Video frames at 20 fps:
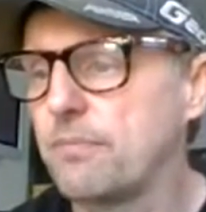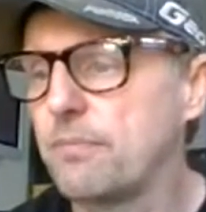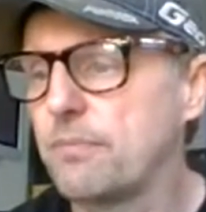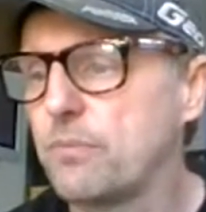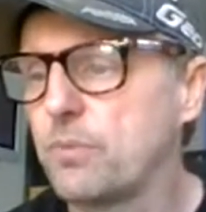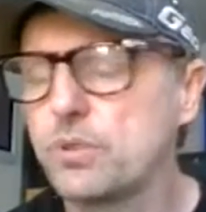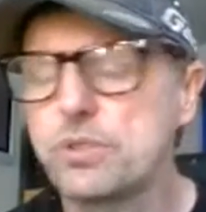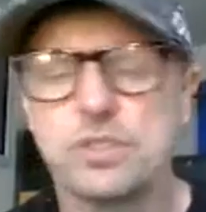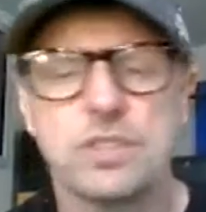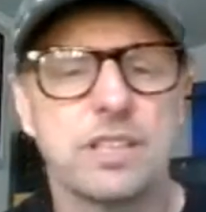
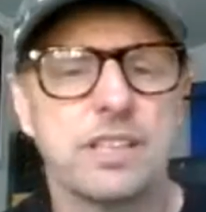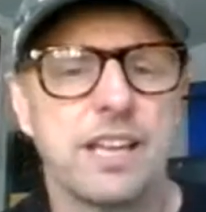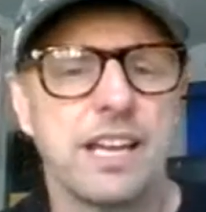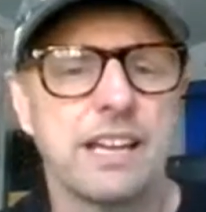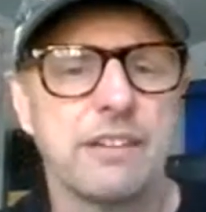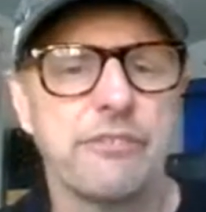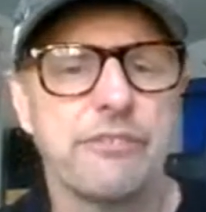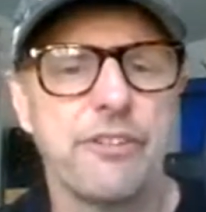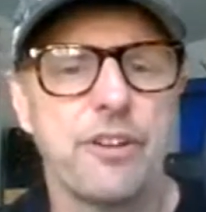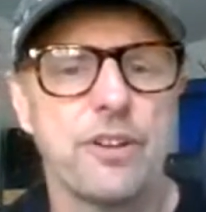What's
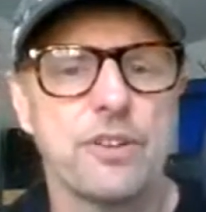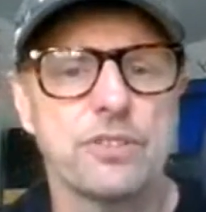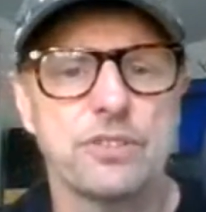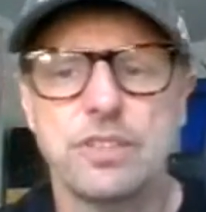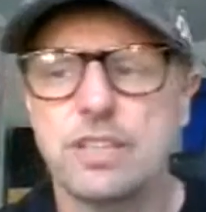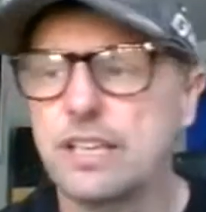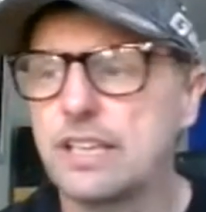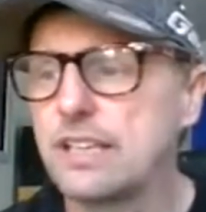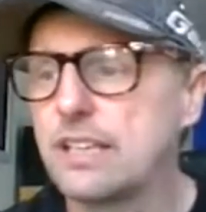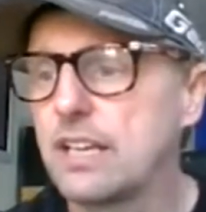today?
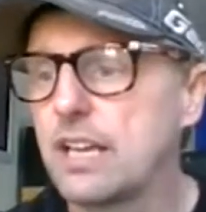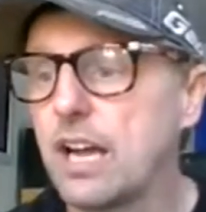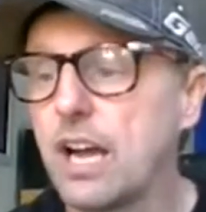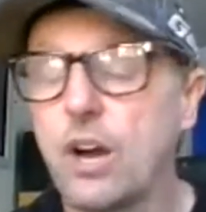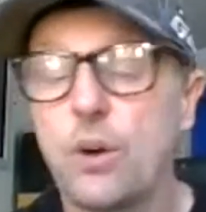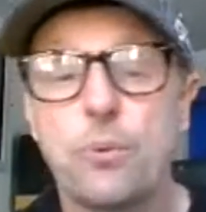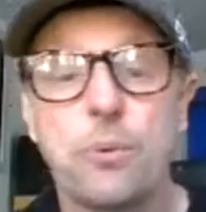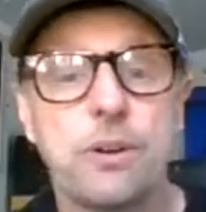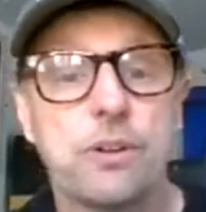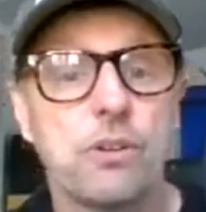Thursday.
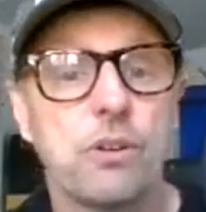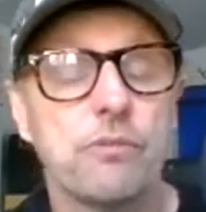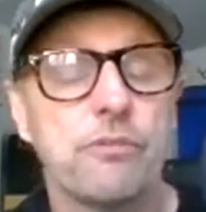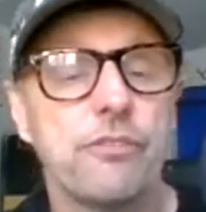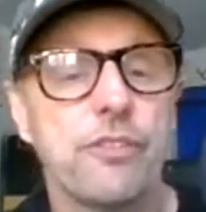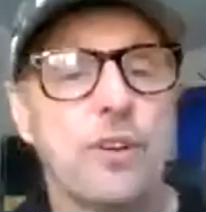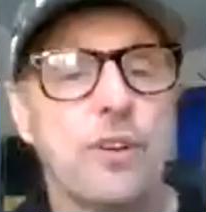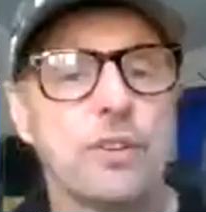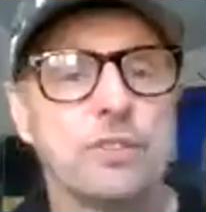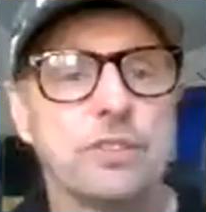Oh, we're on
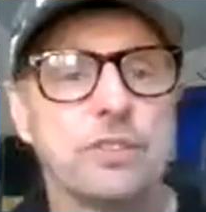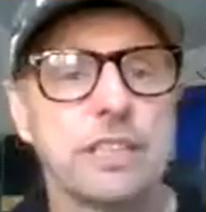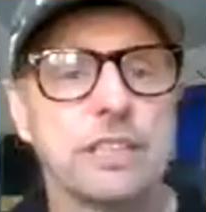Thursday.